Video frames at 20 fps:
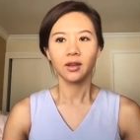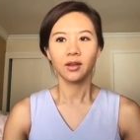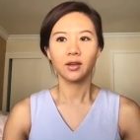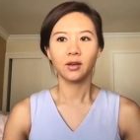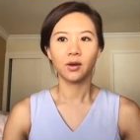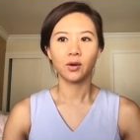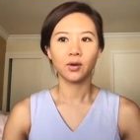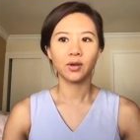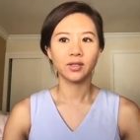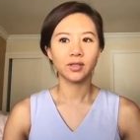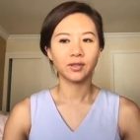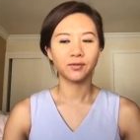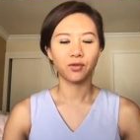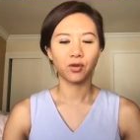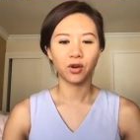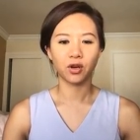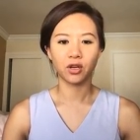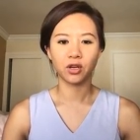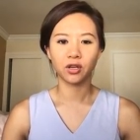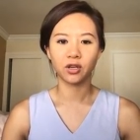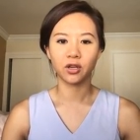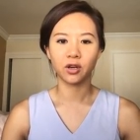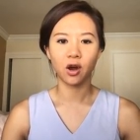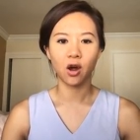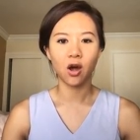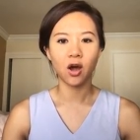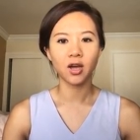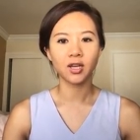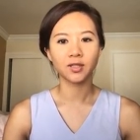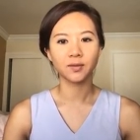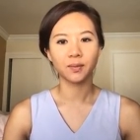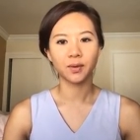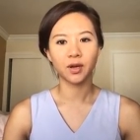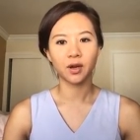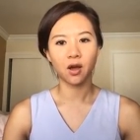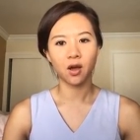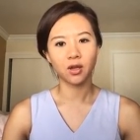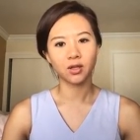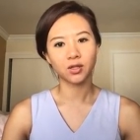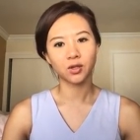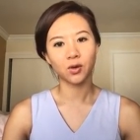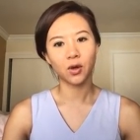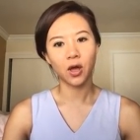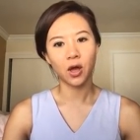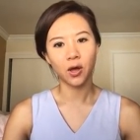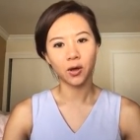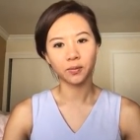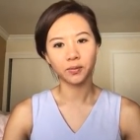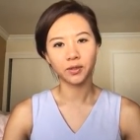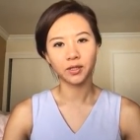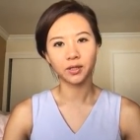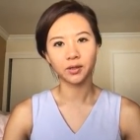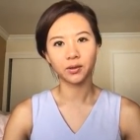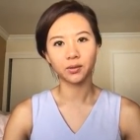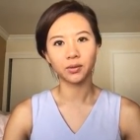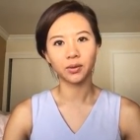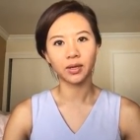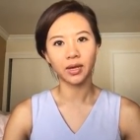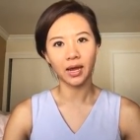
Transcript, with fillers: you know, is for a good cause, but it also helps you